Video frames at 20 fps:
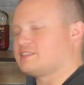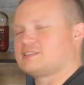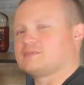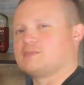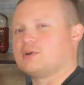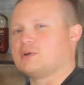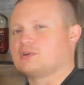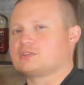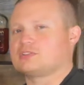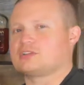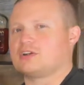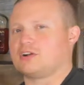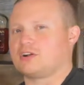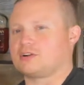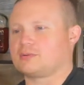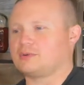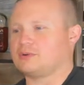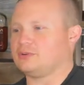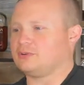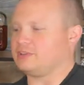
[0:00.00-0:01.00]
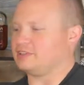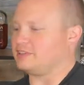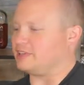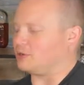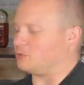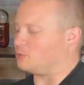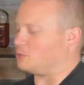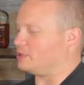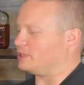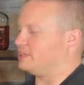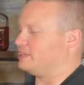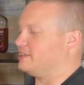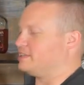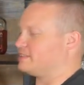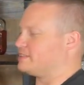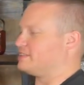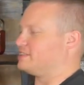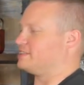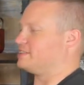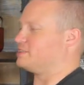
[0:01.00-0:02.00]
smoked caramel and that
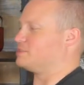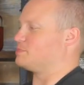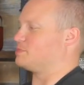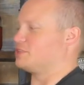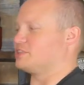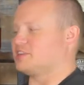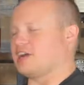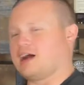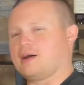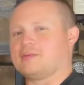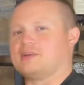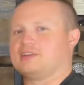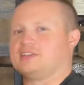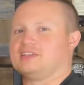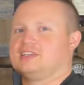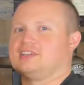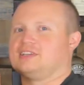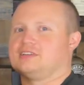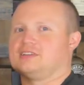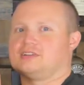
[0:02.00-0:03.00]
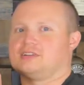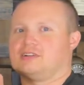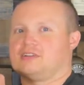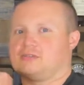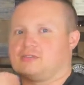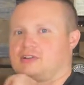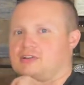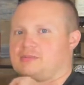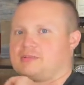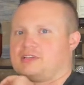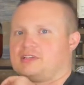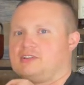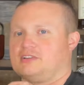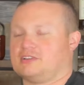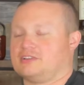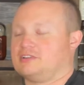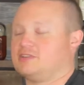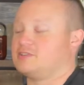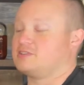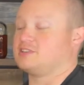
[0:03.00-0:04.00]
woodiness is predominant here, what I'm getting on
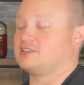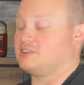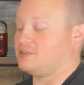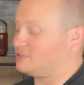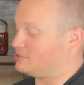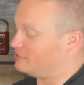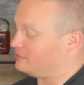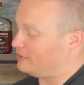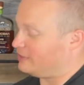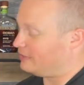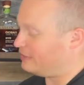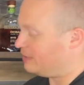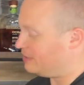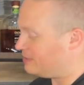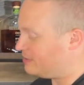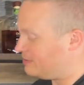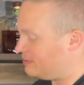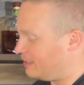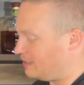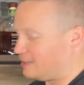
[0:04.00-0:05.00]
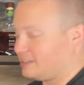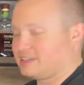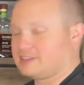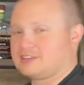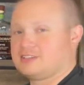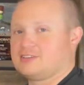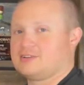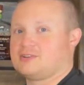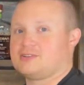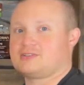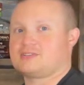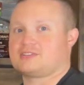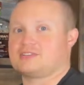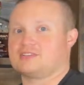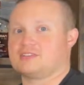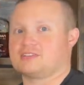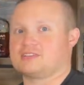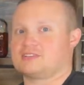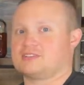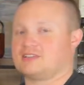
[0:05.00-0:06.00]
the nose. The nose is very nice. I like the nose,
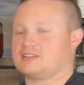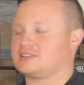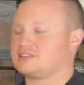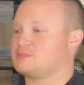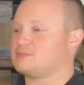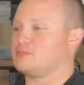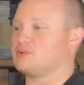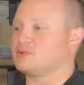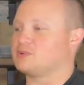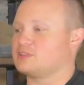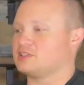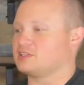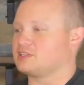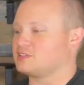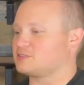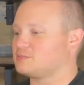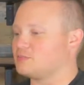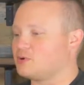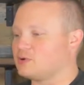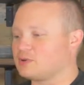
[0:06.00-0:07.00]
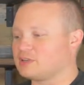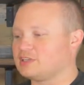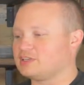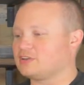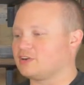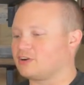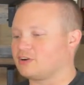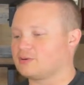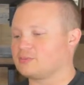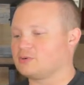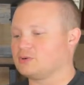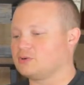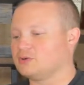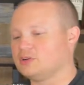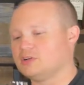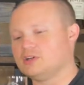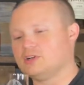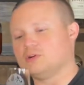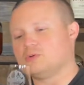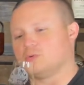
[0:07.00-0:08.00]
the that, sm that smoky caramel,
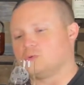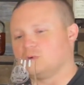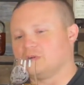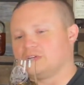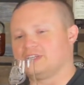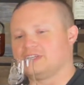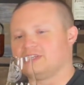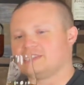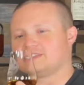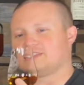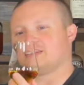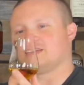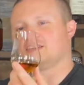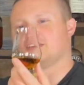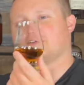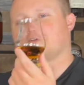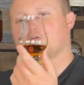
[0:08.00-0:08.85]
woody. It's not like